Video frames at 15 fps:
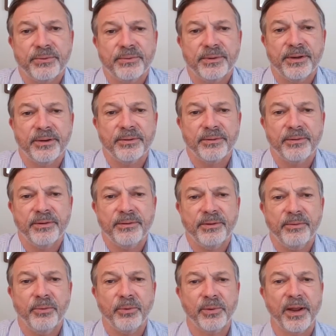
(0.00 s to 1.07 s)
You know, you
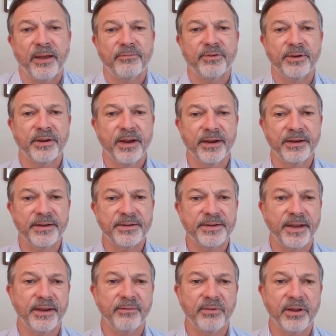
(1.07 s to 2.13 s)
won't have to kind of
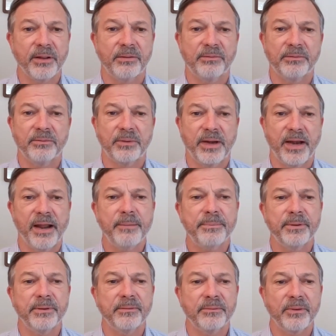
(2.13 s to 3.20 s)
say, well, what
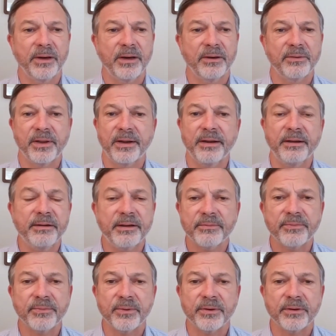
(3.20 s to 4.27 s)
happened? Why aren't they
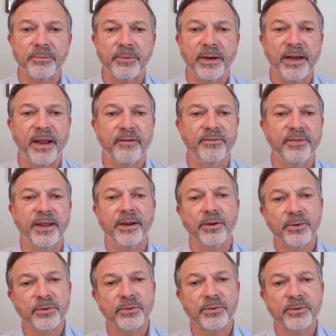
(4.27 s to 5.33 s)
different? Why haven't they
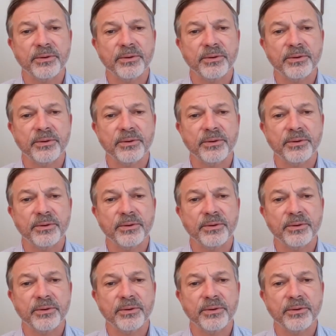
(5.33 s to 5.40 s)
learned?